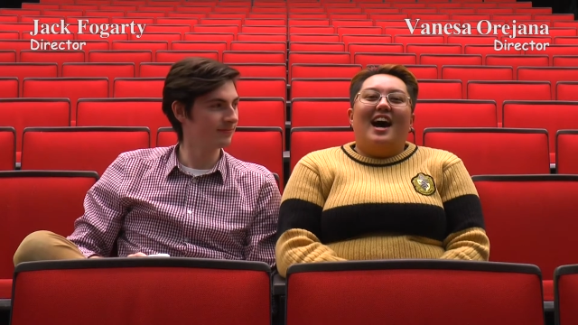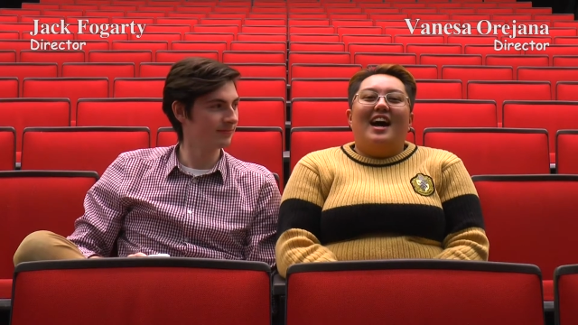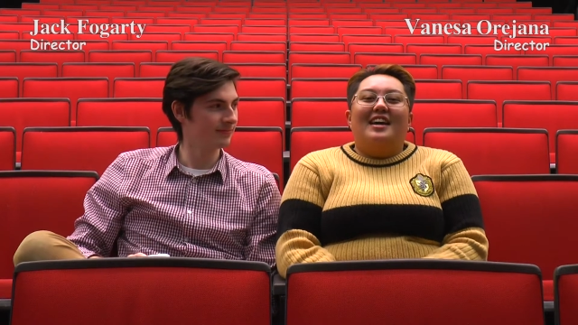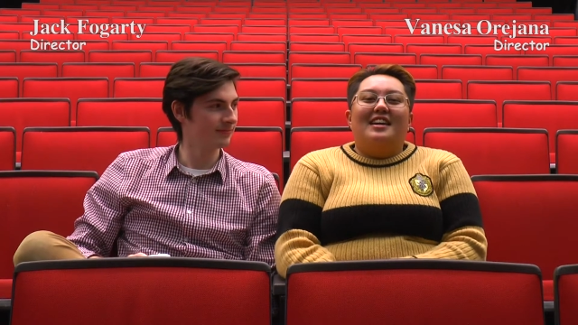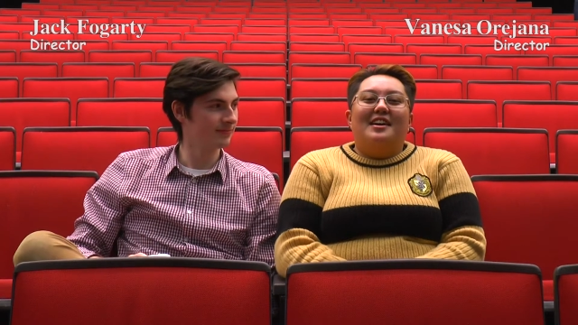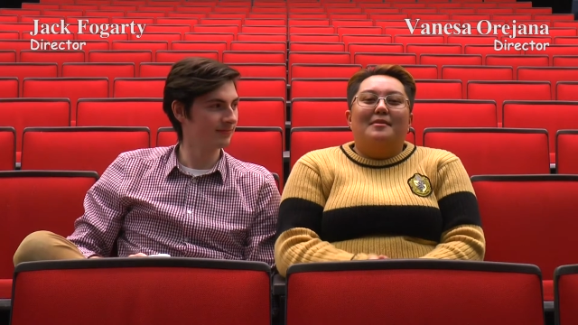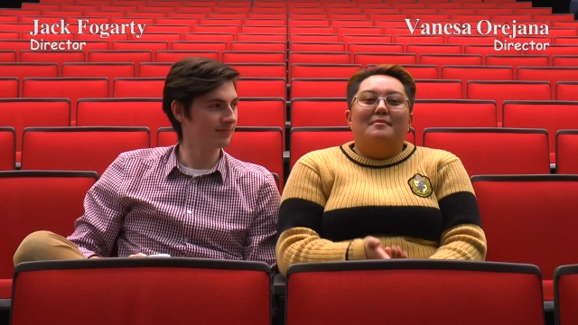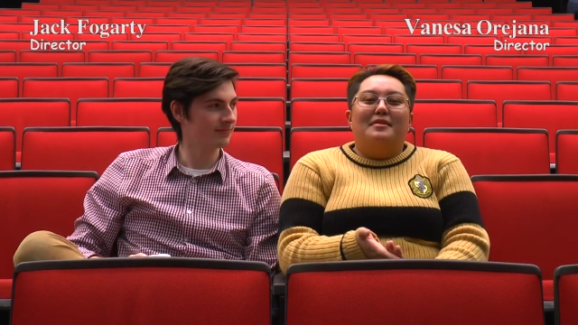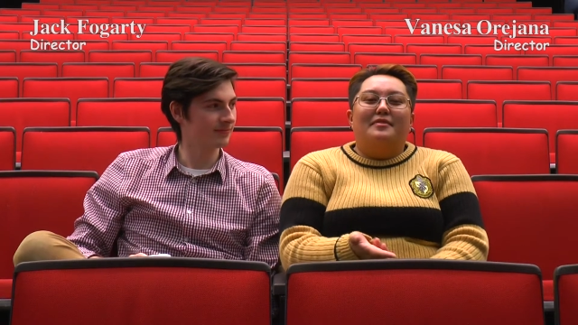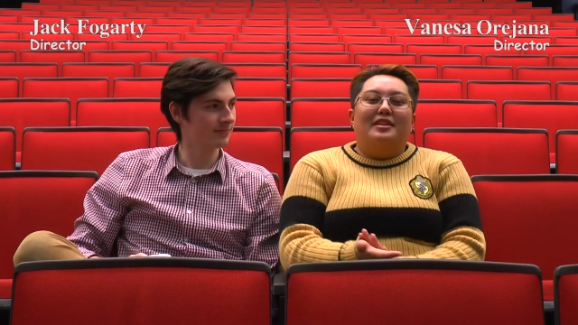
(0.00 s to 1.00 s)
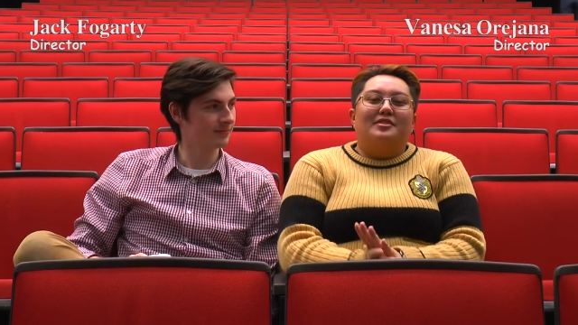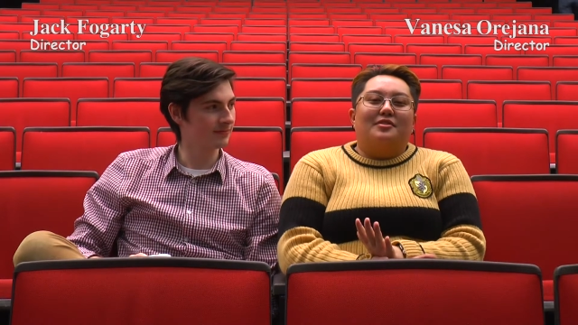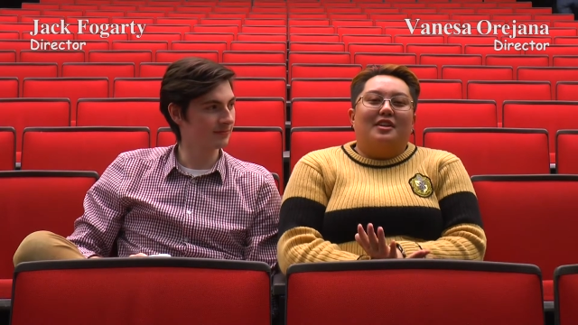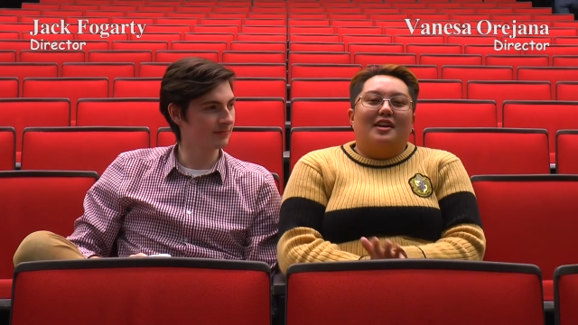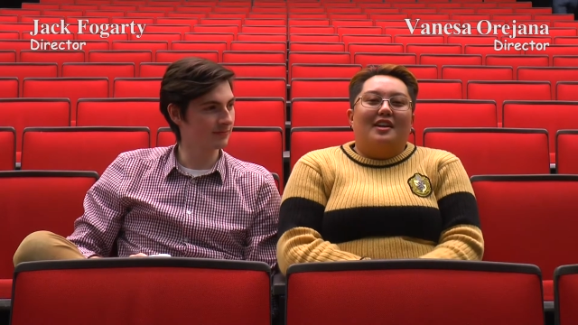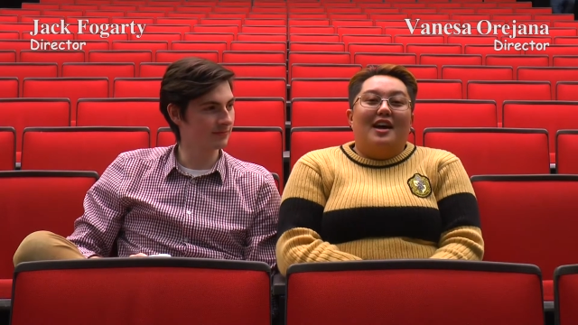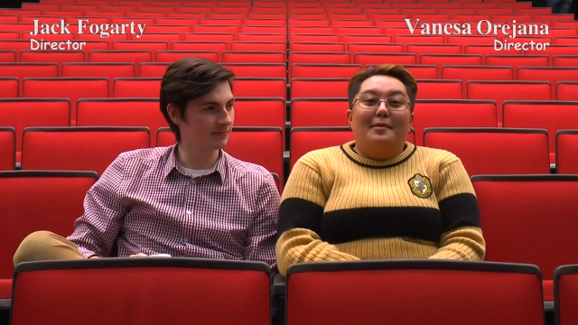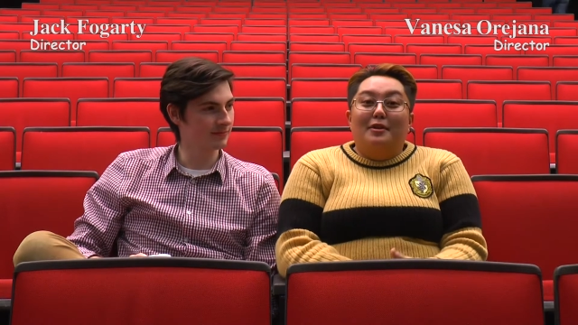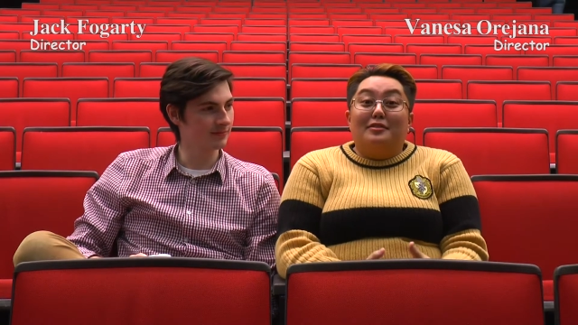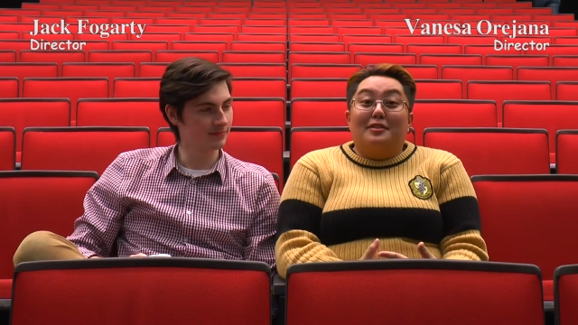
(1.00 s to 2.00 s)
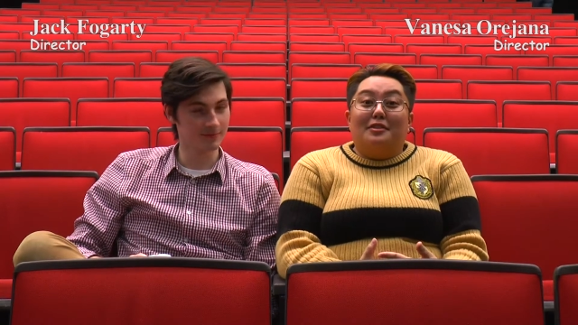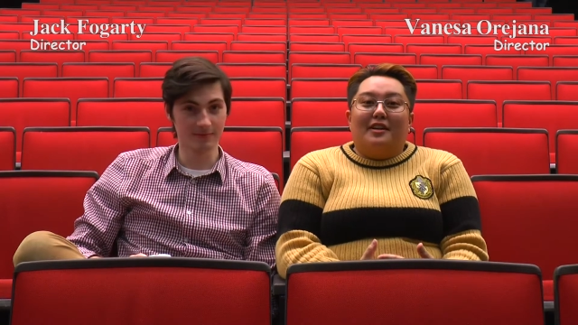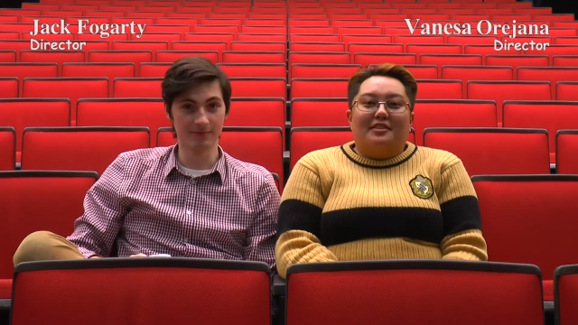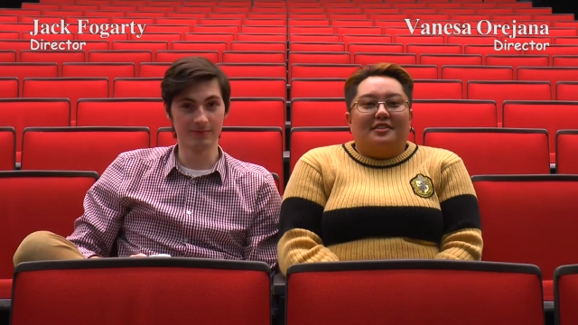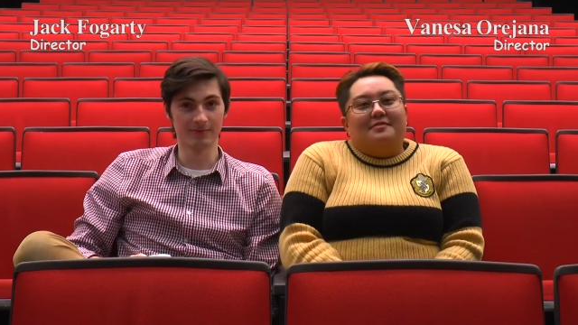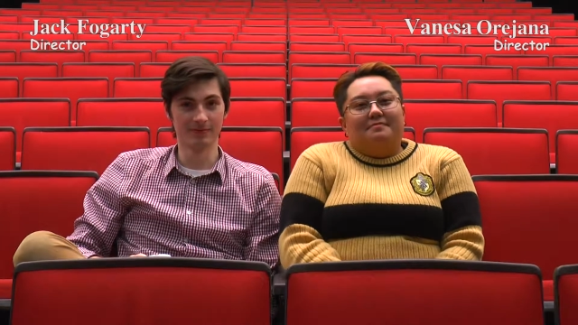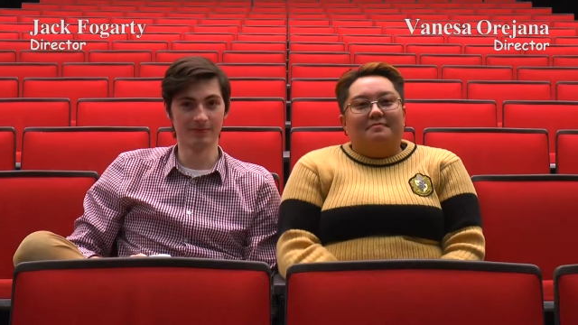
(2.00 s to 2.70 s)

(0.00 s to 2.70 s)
Speaker 1: I am Vanessa Orahana. I am also the director.